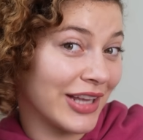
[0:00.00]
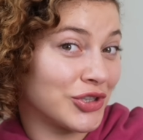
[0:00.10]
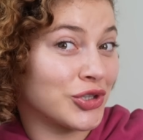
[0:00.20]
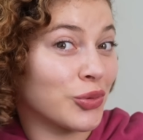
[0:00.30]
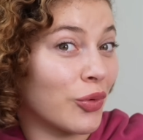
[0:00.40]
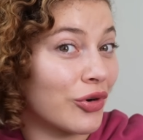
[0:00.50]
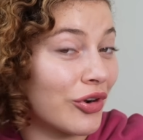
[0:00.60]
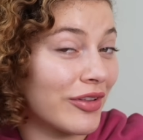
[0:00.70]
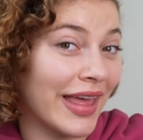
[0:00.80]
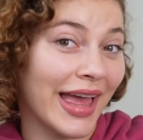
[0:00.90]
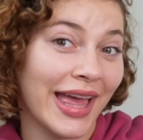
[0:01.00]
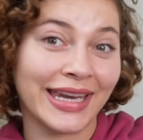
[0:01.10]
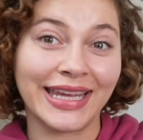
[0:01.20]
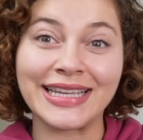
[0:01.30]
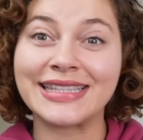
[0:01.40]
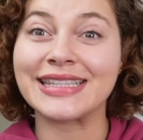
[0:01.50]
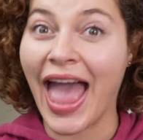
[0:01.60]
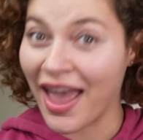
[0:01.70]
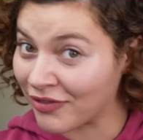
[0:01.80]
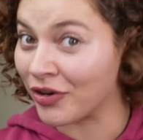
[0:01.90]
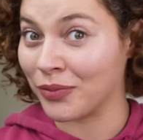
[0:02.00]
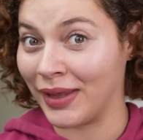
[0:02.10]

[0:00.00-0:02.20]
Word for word: And shorter than it's ever